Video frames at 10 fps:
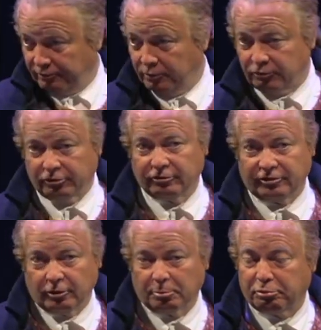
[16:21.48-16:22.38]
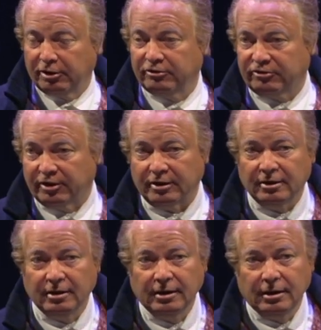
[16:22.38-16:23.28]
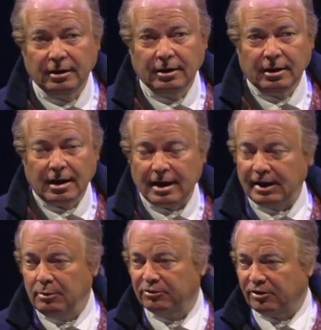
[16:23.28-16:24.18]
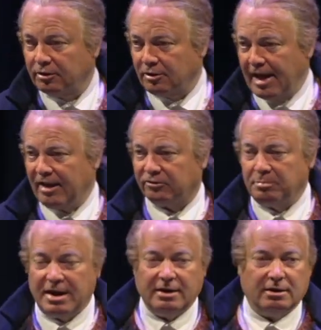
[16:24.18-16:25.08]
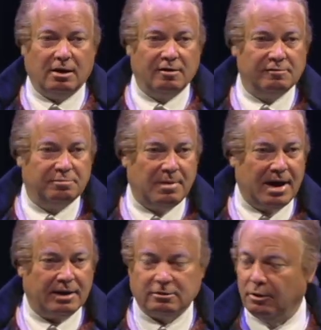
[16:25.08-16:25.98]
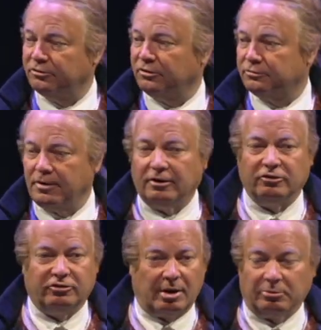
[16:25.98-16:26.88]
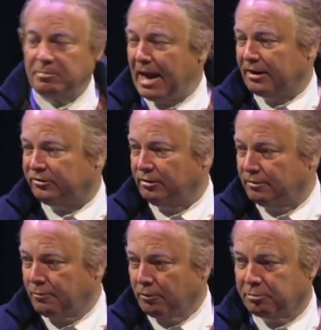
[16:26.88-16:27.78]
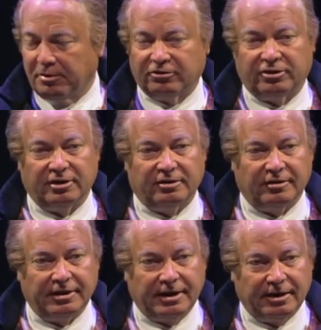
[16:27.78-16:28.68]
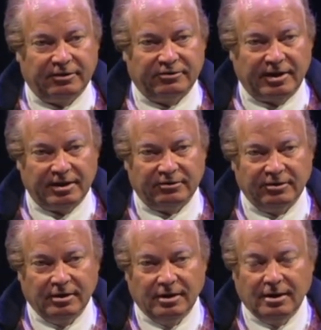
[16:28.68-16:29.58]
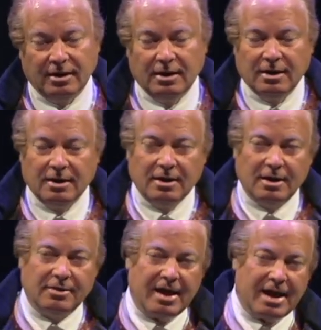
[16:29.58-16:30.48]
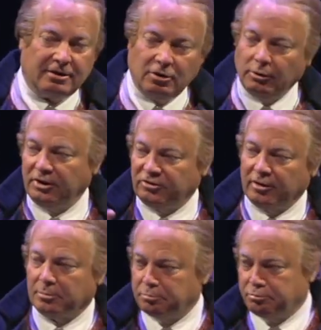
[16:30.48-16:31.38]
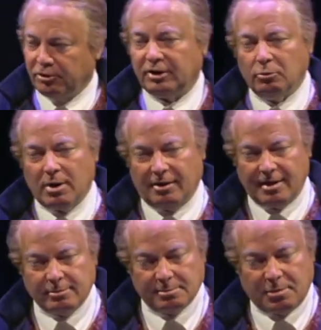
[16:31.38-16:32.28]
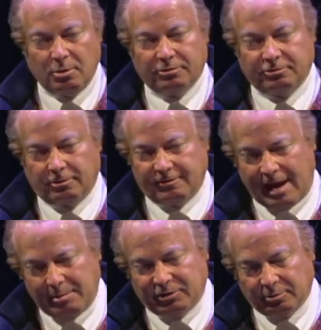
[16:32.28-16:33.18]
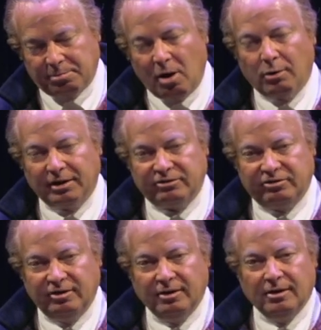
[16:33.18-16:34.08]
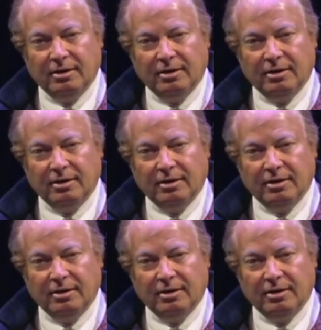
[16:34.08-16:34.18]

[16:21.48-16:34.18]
of New Jersey, or Princeton, and he was a classmate of my closest friend, James Madison, the fourth President of the United States. And they had known each other pretty well. They were both sort of amateur poets